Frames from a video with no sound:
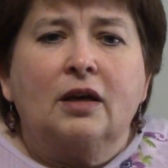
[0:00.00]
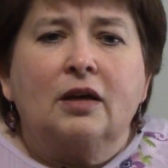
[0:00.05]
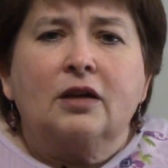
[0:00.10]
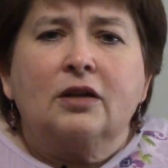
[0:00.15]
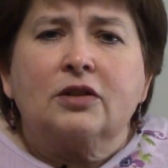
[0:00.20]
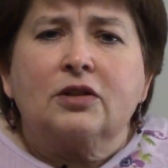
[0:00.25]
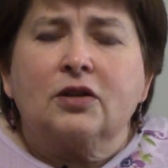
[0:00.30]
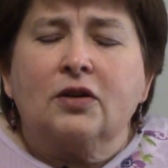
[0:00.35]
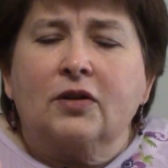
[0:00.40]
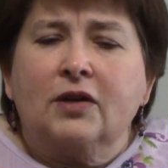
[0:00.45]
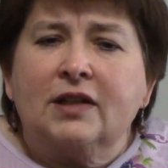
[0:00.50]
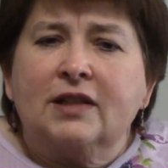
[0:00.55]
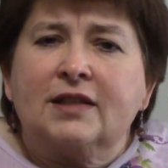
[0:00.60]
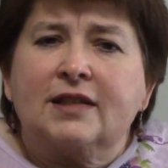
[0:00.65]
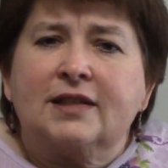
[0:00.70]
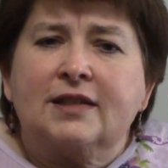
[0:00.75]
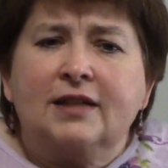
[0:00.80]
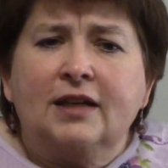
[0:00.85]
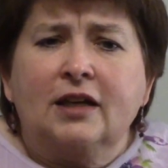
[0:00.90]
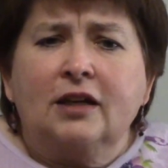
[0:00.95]
So
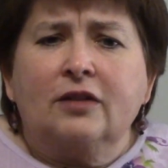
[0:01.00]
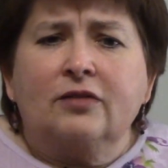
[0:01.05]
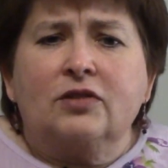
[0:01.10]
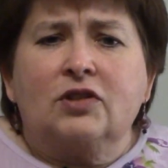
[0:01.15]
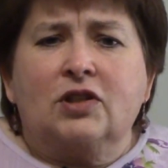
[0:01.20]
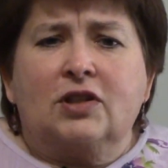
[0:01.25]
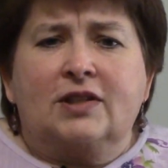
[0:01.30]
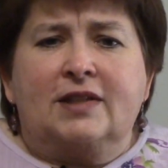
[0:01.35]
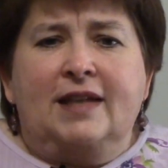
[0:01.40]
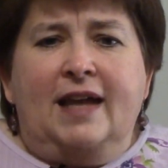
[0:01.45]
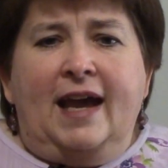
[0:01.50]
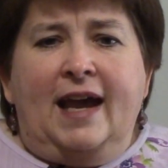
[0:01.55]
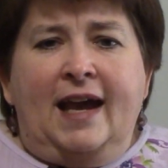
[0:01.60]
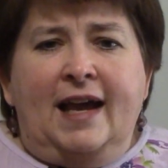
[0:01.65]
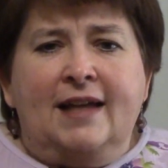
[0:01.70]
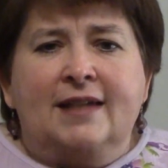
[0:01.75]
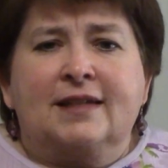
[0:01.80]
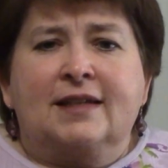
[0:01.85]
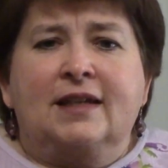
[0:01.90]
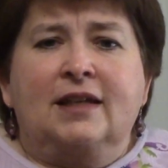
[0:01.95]
instead of just
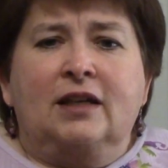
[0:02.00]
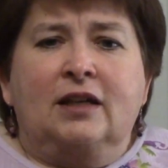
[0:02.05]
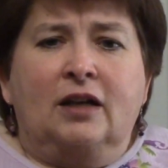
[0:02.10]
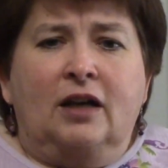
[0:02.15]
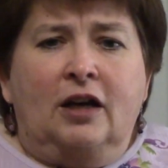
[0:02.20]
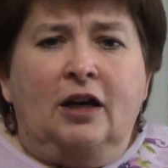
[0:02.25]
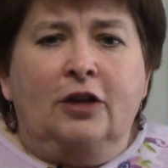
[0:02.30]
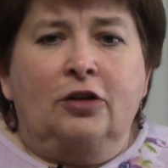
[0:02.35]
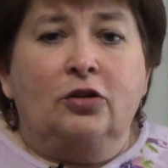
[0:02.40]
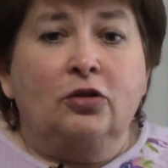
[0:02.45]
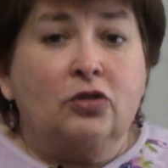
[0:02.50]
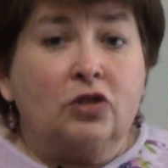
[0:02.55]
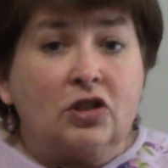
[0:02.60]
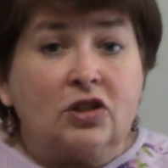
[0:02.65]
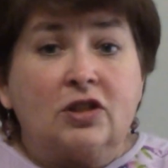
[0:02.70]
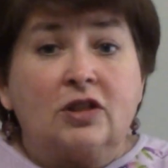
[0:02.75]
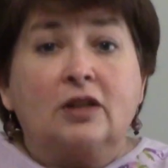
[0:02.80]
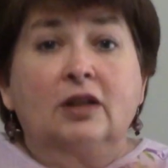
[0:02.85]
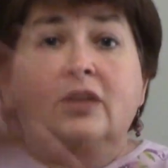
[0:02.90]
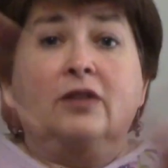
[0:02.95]
asking God, who
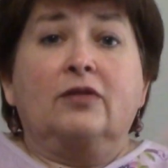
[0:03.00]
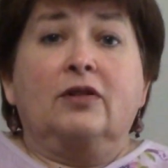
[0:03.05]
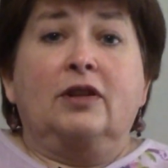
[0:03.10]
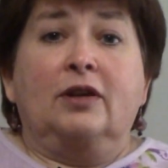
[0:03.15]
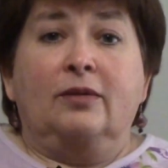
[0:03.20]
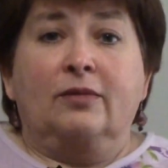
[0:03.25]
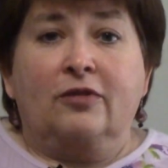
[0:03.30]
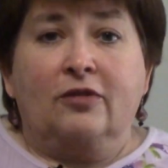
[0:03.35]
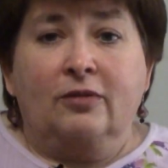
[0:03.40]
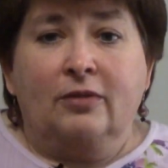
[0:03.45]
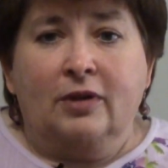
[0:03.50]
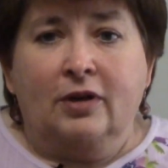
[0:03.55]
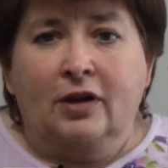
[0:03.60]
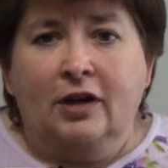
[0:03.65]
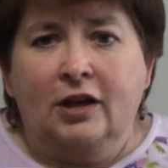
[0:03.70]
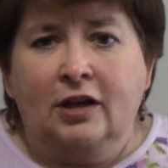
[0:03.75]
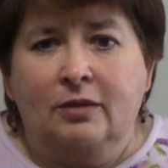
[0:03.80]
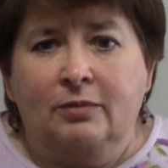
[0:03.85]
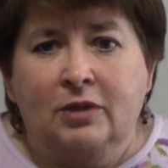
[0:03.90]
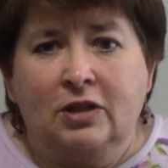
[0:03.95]
just delivered them from their
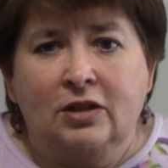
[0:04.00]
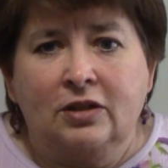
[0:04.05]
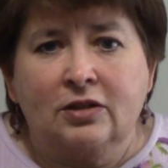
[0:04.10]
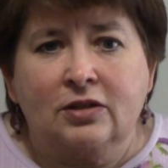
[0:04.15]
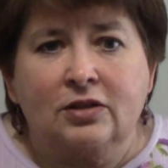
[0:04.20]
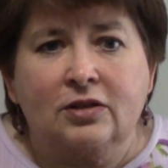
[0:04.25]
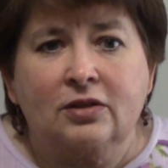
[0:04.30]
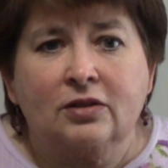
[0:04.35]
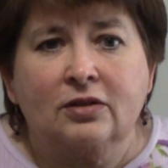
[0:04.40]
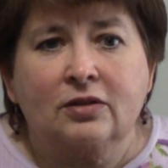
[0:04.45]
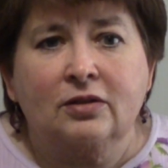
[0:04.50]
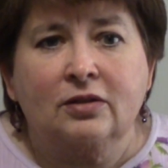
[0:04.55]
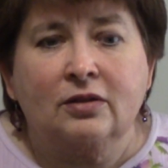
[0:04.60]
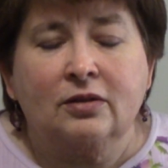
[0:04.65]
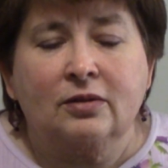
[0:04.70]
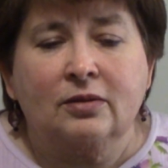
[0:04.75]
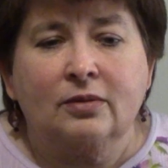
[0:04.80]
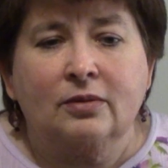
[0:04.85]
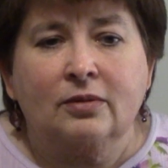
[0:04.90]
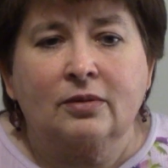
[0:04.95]
enemies,
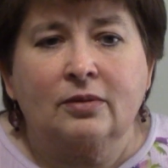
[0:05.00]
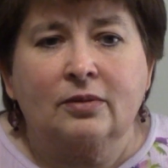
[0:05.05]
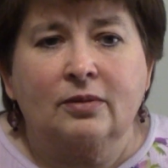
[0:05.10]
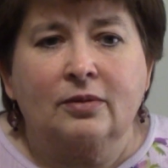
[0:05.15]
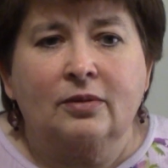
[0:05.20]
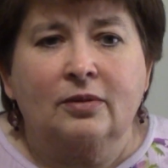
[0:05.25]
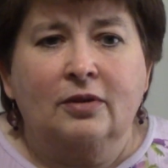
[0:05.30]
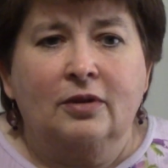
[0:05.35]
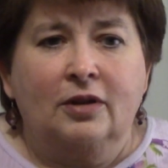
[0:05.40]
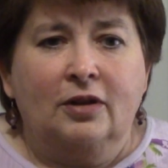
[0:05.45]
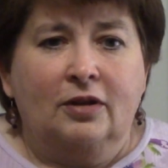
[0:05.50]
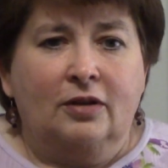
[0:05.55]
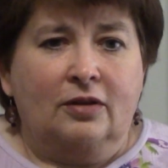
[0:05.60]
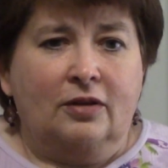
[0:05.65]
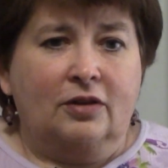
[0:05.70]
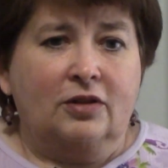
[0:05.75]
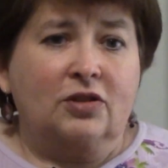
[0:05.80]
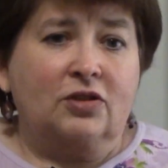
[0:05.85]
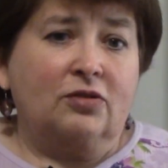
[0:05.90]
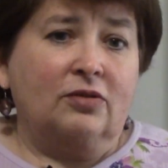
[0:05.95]

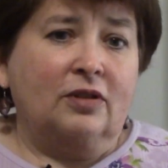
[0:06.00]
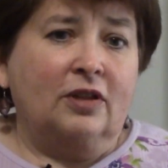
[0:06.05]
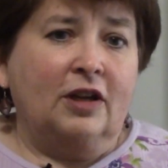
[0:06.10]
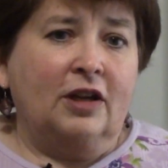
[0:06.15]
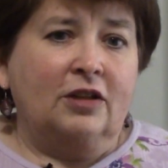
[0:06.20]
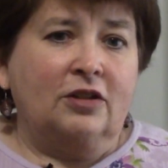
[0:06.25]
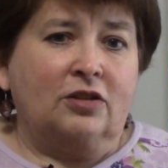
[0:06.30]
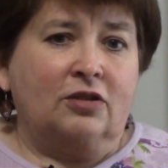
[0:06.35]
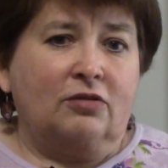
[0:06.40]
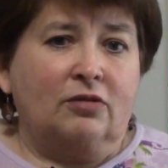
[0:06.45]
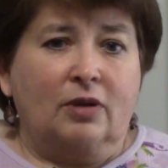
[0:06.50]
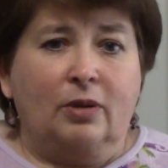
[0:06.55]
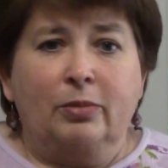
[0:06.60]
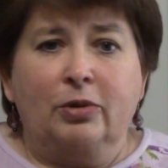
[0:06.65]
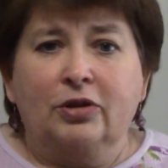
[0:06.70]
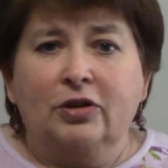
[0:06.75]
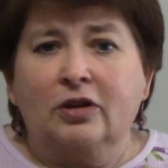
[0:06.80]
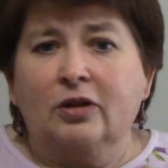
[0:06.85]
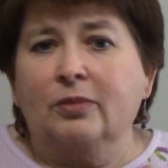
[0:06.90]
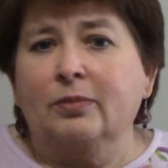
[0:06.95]
Israelites
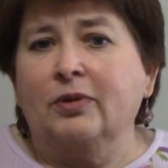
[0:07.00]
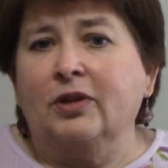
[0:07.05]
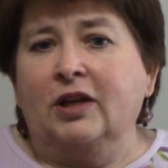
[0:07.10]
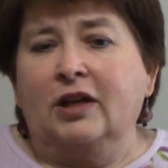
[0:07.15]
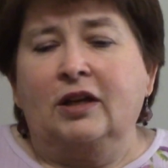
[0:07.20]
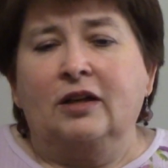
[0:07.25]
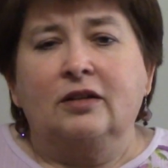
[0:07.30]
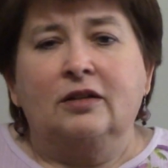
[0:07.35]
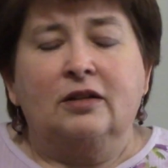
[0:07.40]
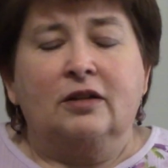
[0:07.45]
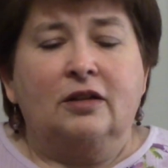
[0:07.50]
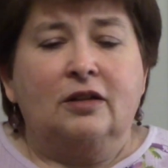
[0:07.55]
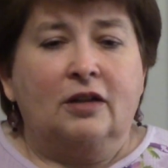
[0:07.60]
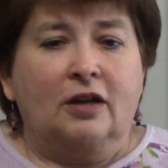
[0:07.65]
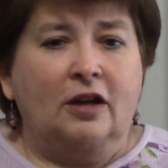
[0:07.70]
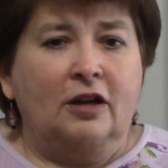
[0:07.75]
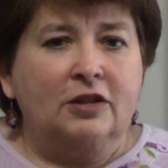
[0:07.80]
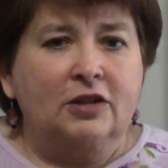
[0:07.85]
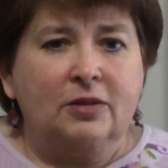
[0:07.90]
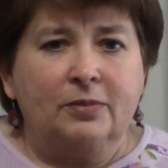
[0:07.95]
grumbled and complained and
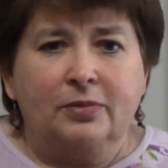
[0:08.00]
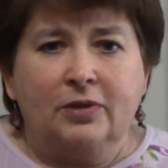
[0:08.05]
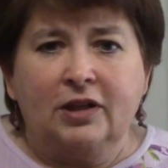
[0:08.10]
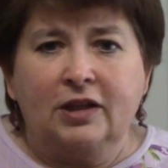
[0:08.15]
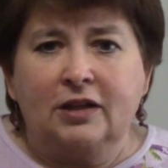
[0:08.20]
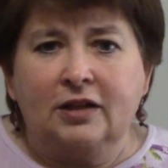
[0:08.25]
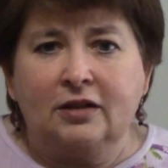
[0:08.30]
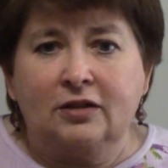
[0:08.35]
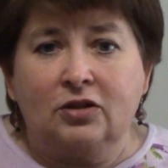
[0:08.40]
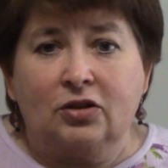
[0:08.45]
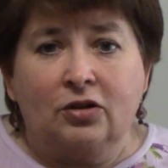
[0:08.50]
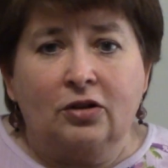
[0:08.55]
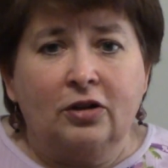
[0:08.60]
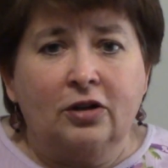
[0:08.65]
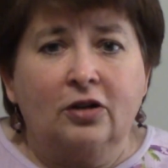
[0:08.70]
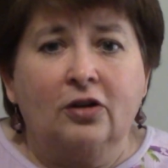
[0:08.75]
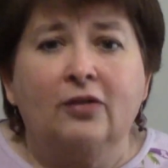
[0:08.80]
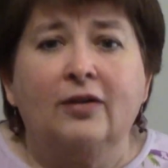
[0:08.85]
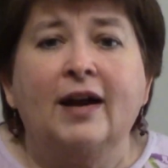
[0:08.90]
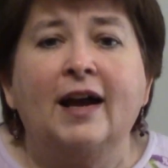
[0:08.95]
contemplated
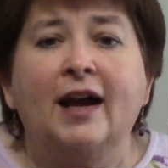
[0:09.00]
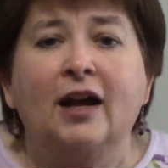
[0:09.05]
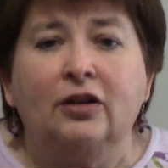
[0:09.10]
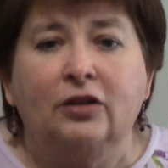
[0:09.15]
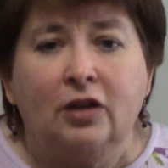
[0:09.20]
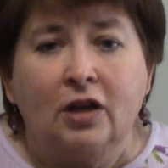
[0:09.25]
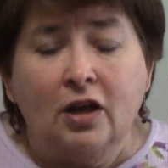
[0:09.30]
turning around